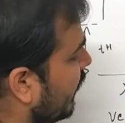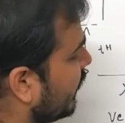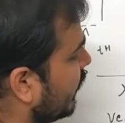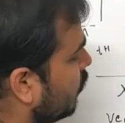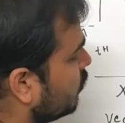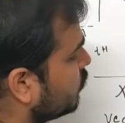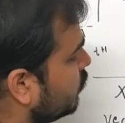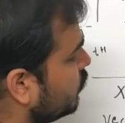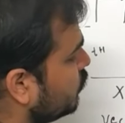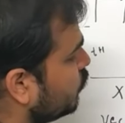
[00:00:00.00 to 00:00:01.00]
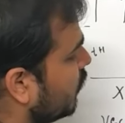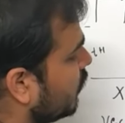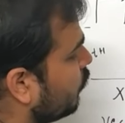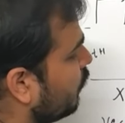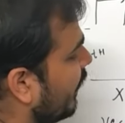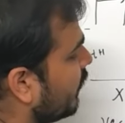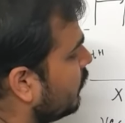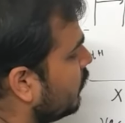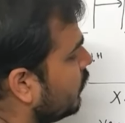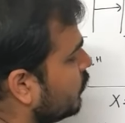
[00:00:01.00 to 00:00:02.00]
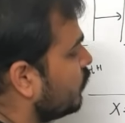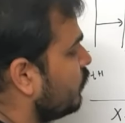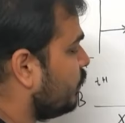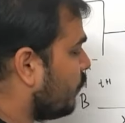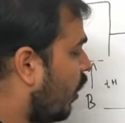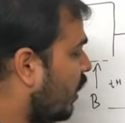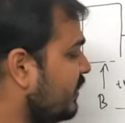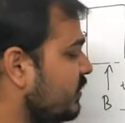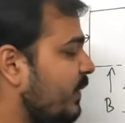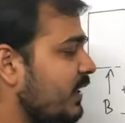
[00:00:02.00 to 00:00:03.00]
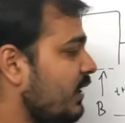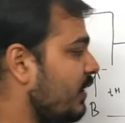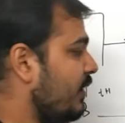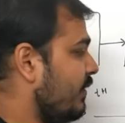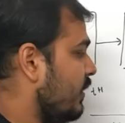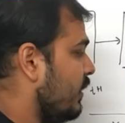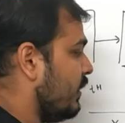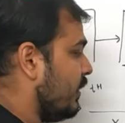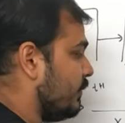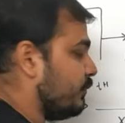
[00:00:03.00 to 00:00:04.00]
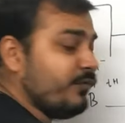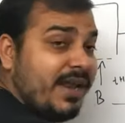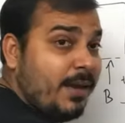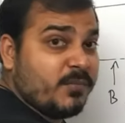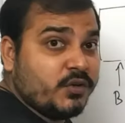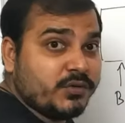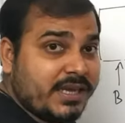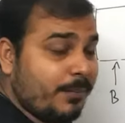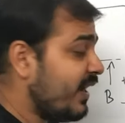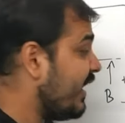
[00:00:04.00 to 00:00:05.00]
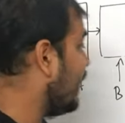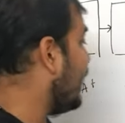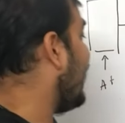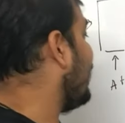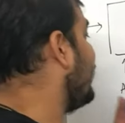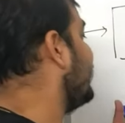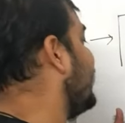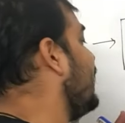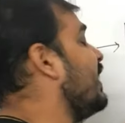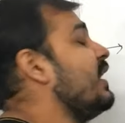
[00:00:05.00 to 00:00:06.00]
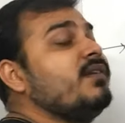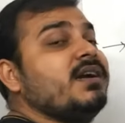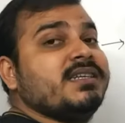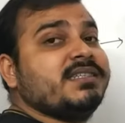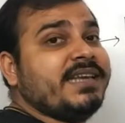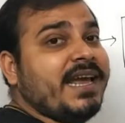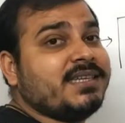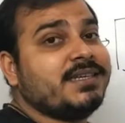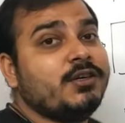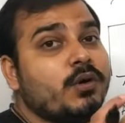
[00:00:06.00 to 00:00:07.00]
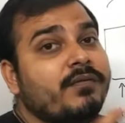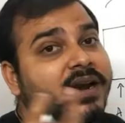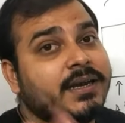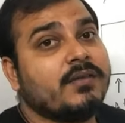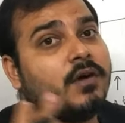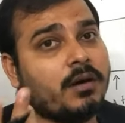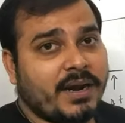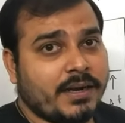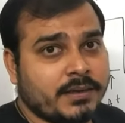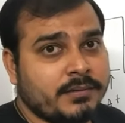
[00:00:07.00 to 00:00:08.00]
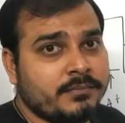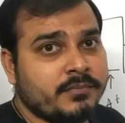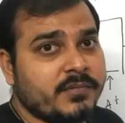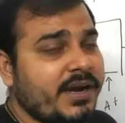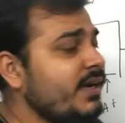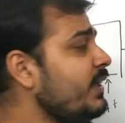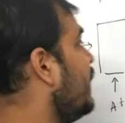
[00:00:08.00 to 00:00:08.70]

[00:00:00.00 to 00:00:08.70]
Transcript: I can also use word to vec. So all this particular, when I'm using embedding layer, I basically convert this text into a vector format, right?